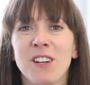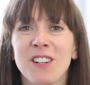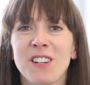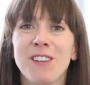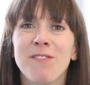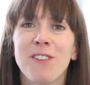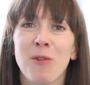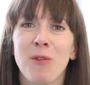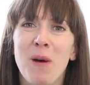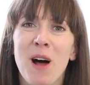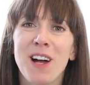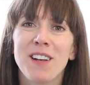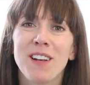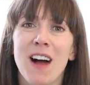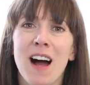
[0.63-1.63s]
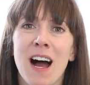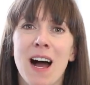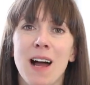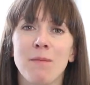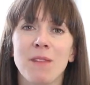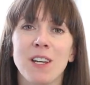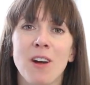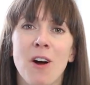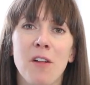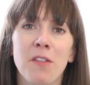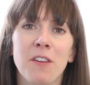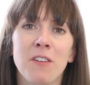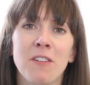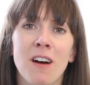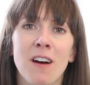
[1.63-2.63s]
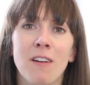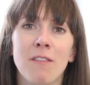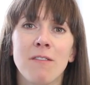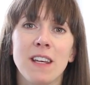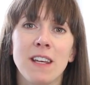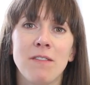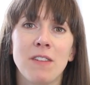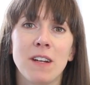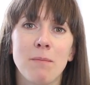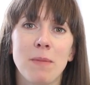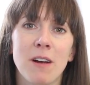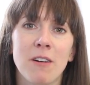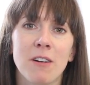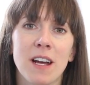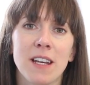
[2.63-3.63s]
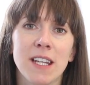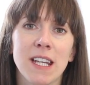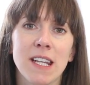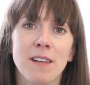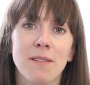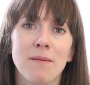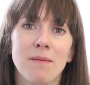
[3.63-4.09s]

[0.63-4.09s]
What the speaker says: Chelsey Philpot. I'm the author of Even in Paradise.